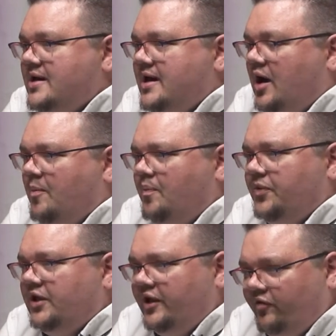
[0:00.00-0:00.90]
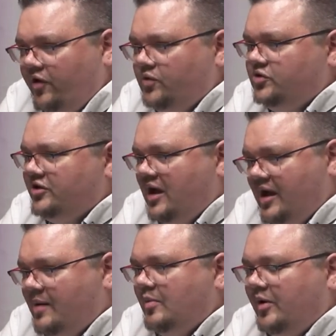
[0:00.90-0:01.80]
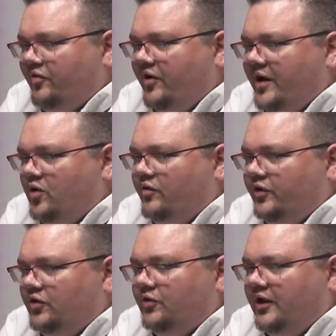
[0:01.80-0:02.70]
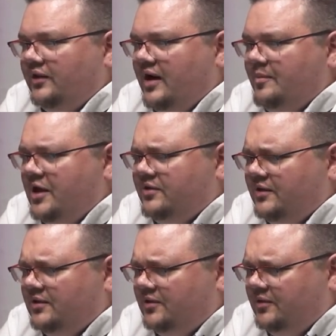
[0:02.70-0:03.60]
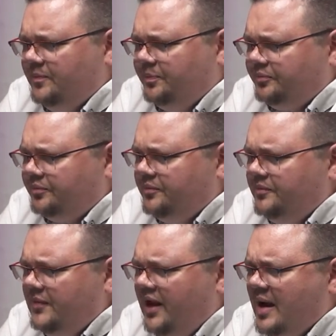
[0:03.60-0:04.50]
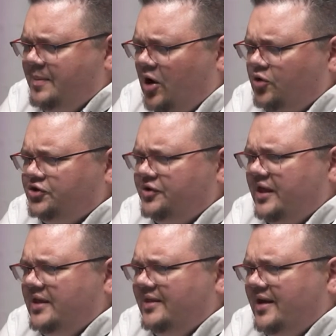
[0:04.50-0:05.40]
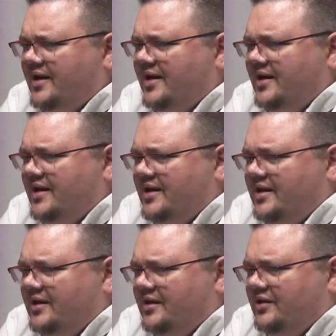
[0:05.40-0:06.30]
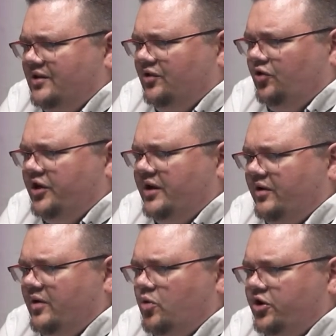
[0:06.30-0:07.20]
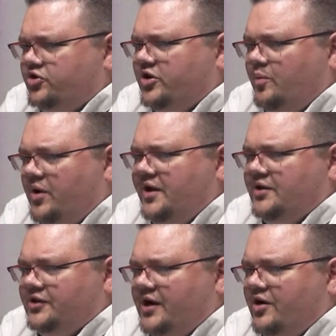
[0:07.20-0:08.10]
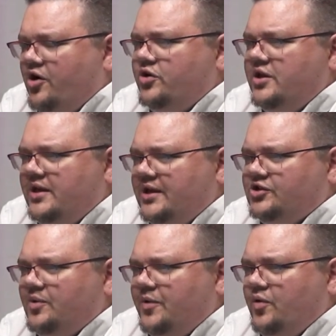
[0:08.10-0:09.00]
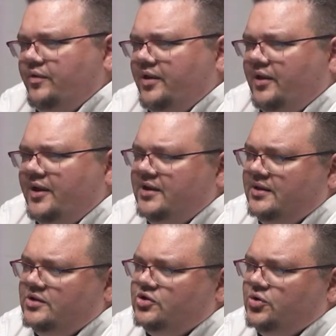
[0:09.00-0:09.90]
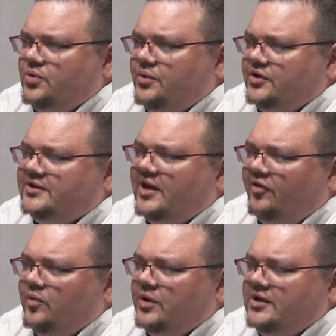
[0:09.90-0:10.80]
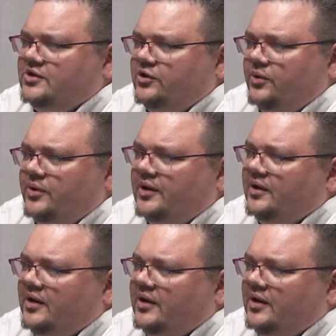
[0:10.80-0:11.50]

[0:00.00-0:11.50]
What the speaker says: ClickFunnels, I'm a big fan of. I do like that method. I also think that looking at like what your tripwires are, how can you get somebody over the line? So there's different ways of doing it.